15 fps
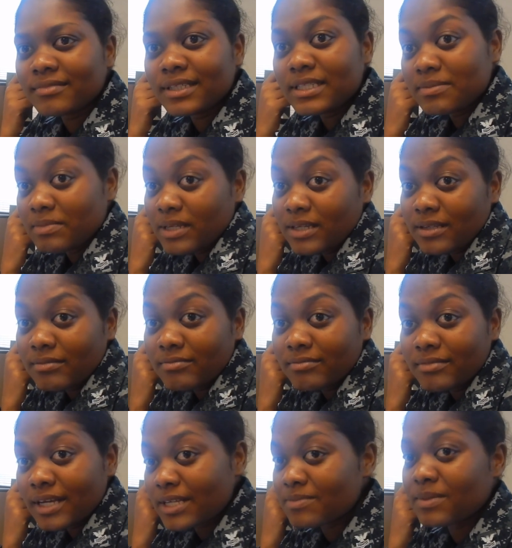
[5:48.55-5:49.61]
it's me,
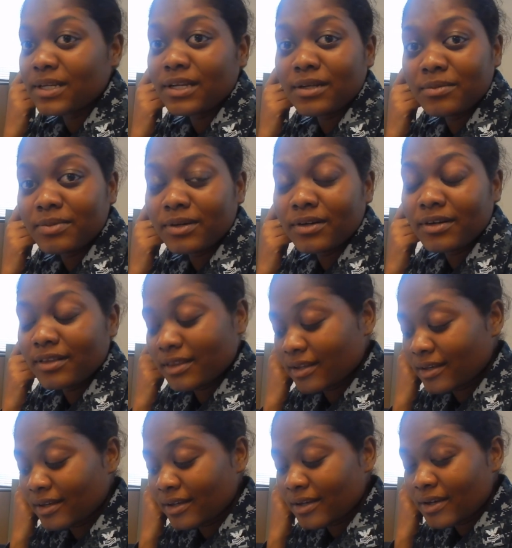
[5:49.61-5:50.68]
it has my date of birth.
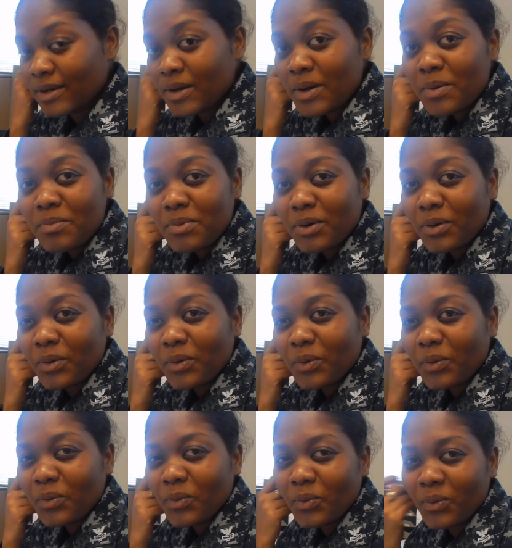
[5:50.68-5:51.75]
But
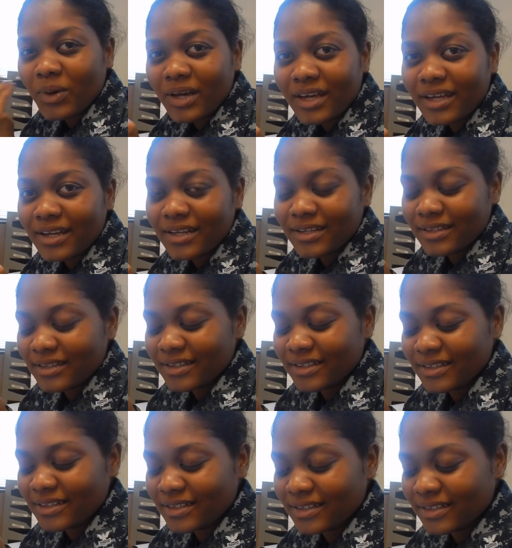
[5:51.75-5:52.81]
when
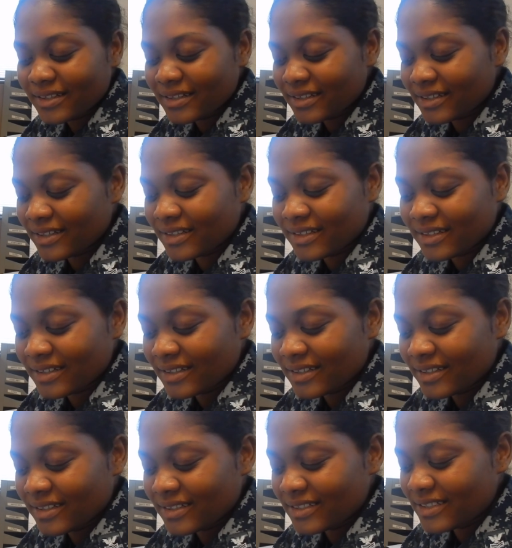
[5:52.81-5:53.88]

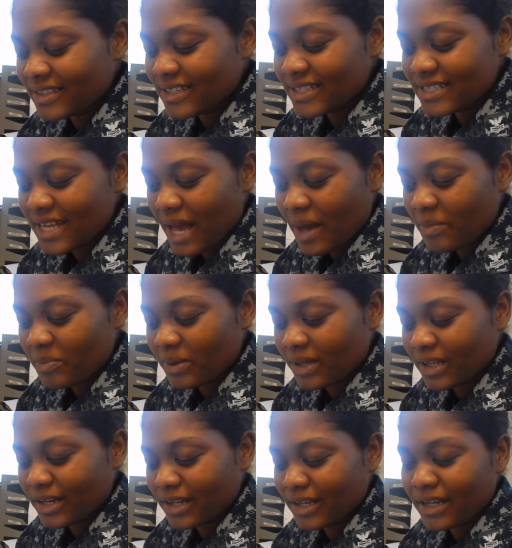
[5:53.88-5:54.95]
did this
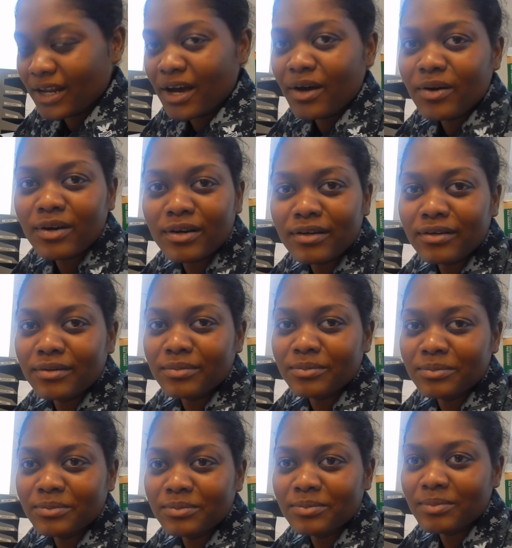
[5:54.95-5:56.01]
happen and how
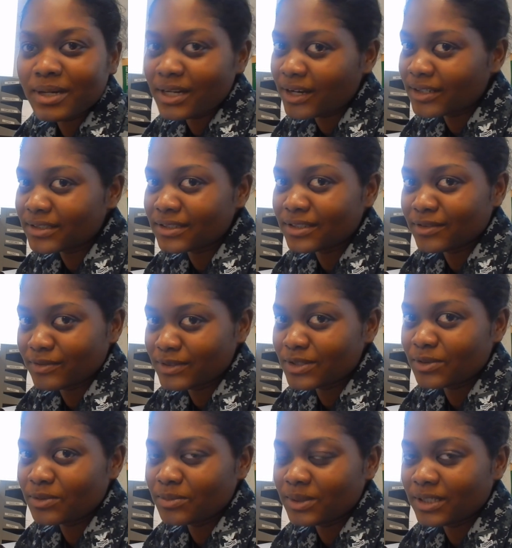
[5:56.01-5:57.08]
come my doctor never
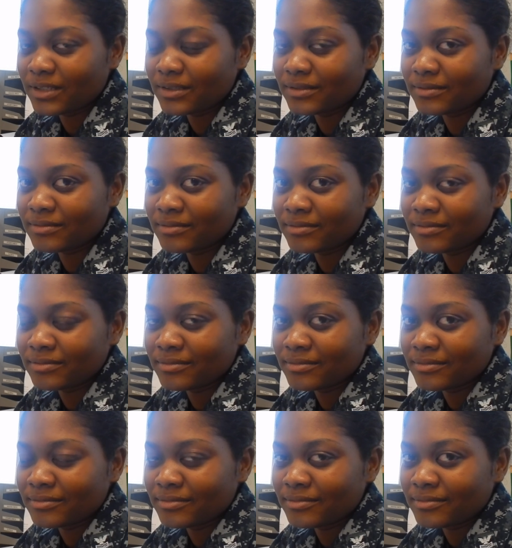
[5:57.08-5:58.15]
told me?
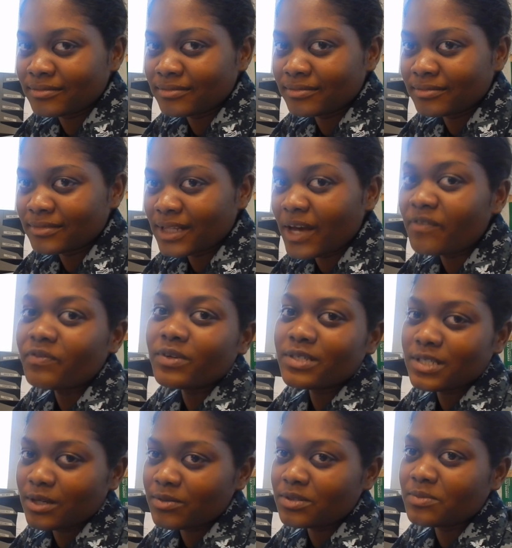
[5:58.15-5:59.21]
At
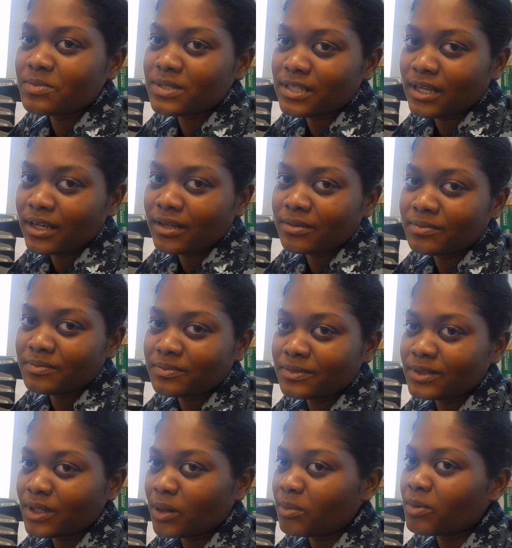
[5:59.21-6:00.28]
first I was upset.
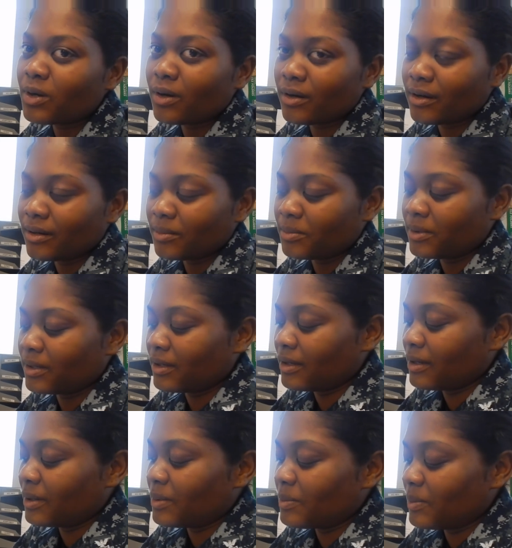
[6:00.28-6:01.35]
Now I'm calm.
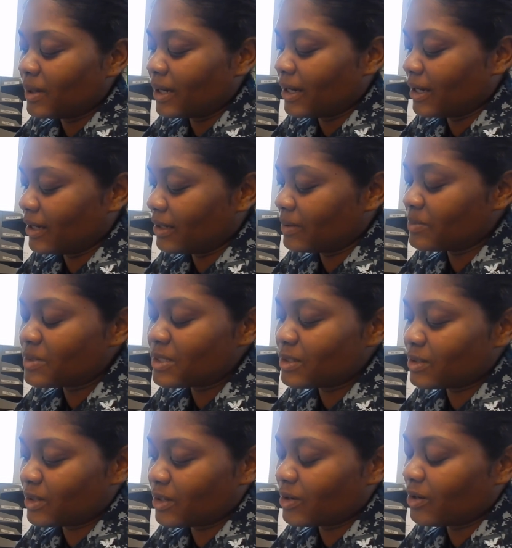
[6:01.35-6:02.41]
But I'm
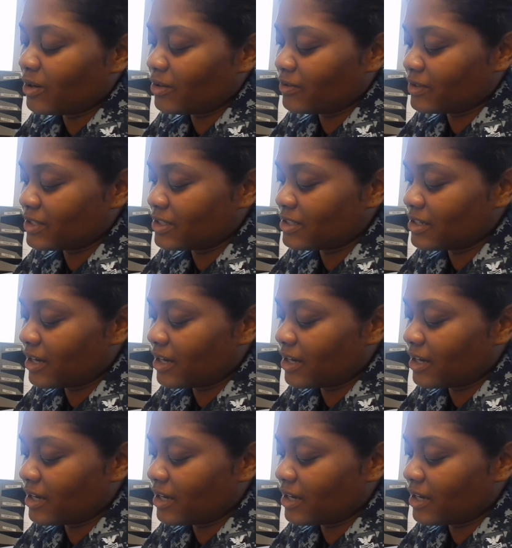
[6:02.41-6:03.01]
still gonna call over to